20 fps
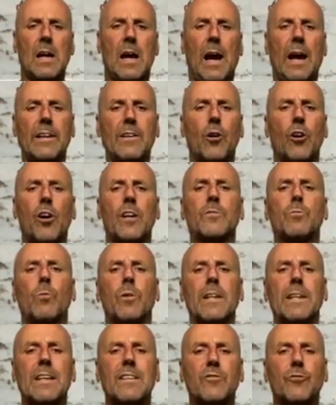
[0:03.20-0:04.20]
Hey guys,
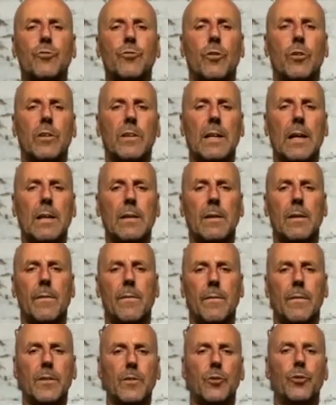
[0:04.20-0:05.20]
want to get stronger?
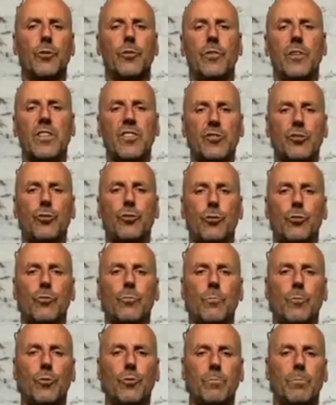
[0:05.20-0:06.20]
Then do these
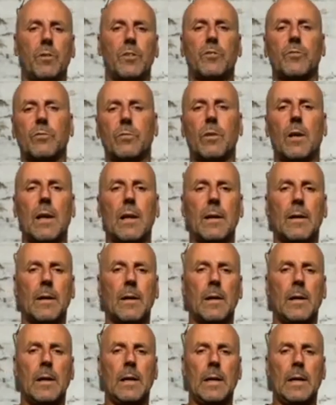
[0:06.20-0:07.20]
two movements.
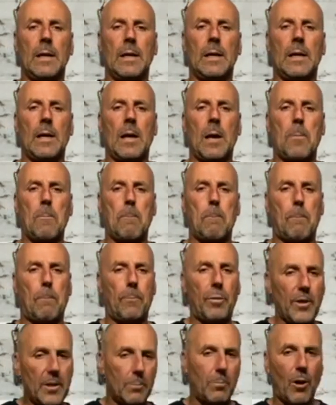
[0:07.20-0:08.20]

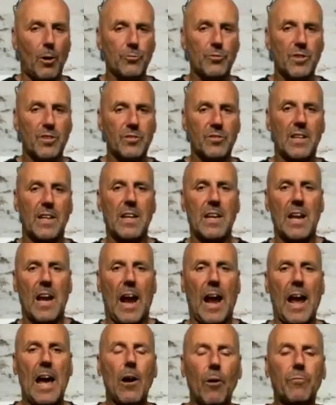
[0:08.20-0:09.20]
Peter Bolsius
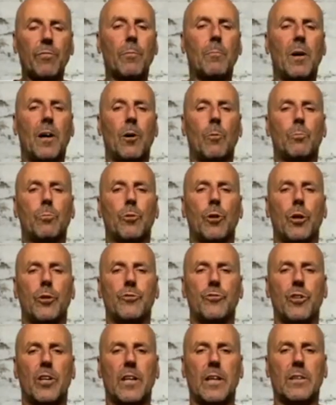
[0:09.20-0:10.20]
here, Alpha Male
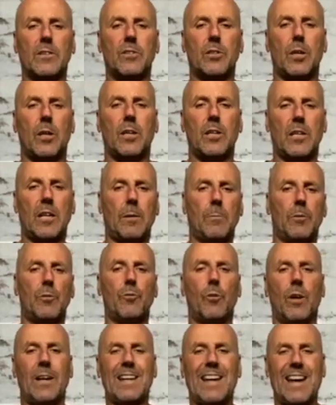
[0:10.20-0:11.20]
Project, coming
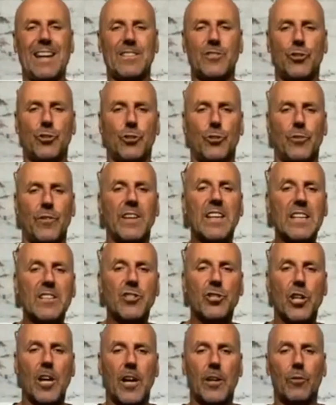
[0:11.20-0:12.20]
right at you. The
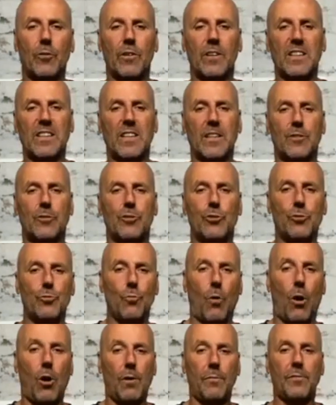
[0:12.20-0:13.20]
channel that gets
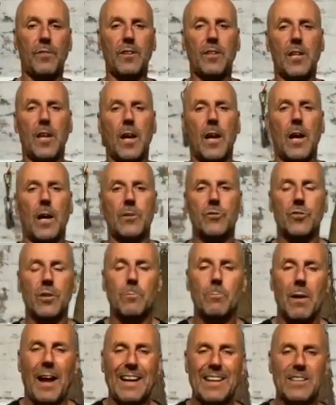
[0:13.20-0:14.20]
you off the couch
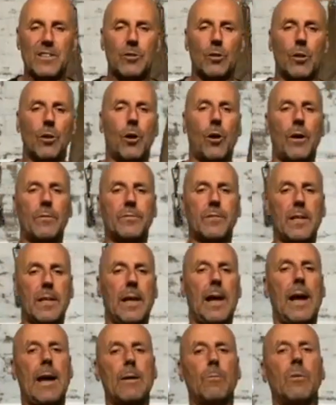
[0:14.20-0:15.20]
and back into life.
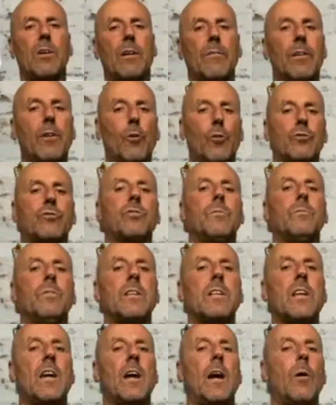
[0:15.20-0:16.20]
Today we have an awesome
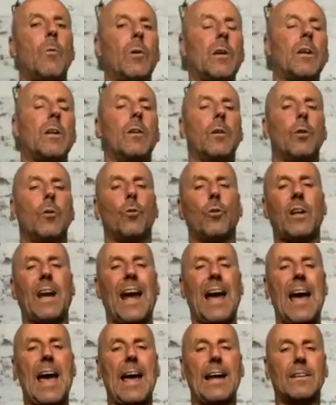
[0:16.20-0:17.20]
video. We're going to look
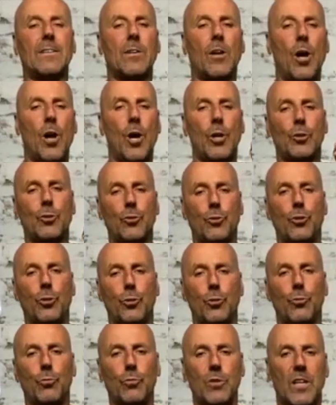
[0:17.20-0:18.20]
at
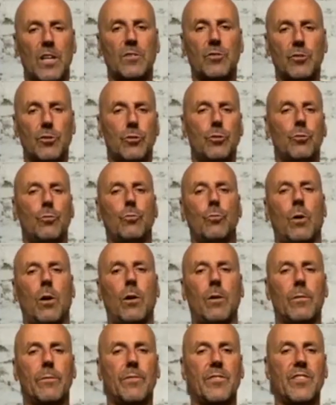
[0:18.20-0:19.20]
two
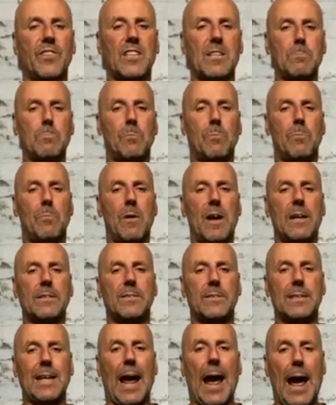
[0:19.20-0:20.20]
of the
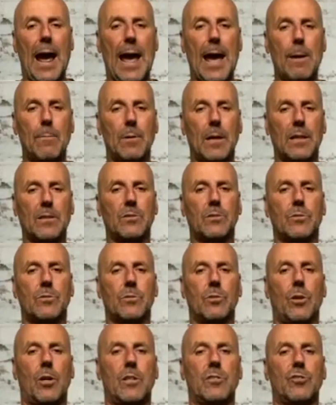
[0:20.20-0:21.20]
best ab
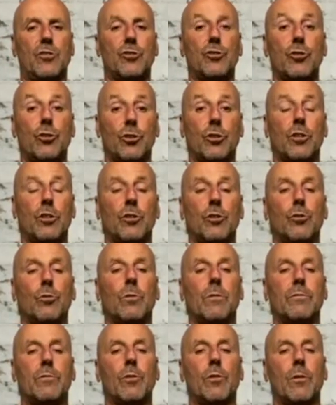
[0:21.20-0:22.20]
exercises you can do
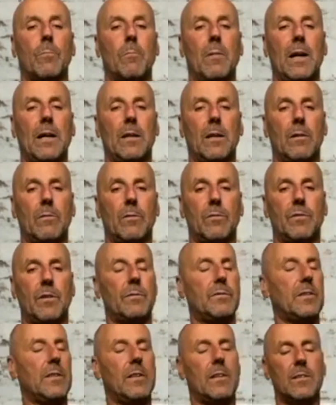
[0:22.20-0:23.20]
if you're a male over
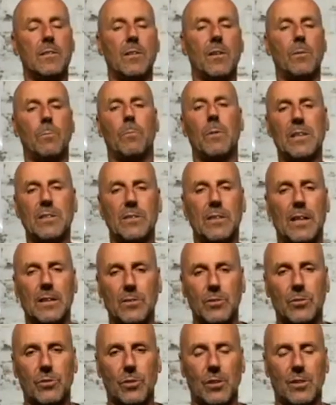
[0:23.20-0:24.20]
50. These are the best
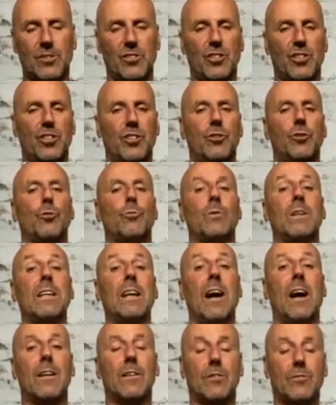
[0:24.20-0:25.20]
exercises you can do
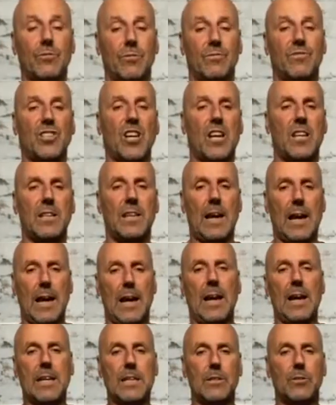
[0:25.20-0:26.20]
regardless of gender,
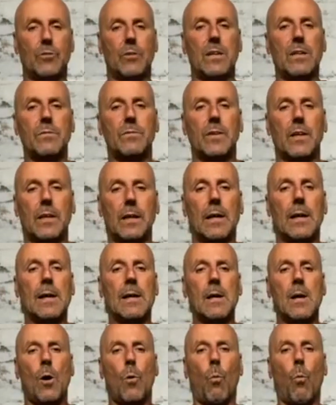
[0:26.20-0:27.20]
age or anything.
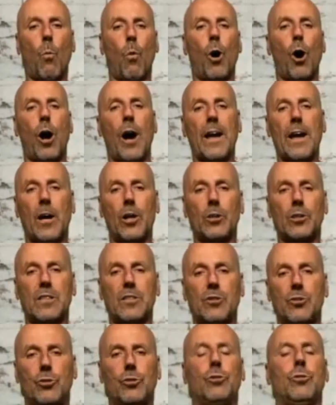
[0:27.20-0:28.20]
Why only
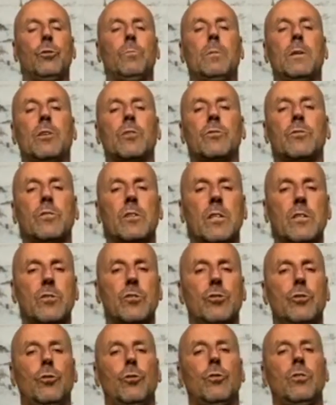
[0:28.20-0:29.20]
two? Because these
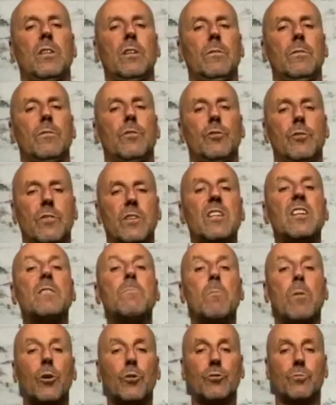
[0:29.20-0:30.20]
two give you the
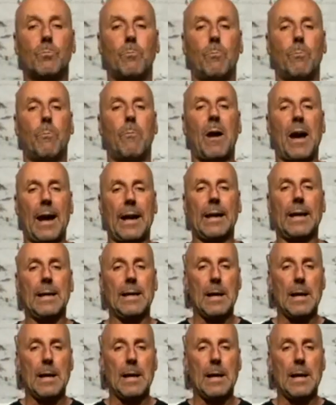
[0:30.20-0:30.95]
most bang.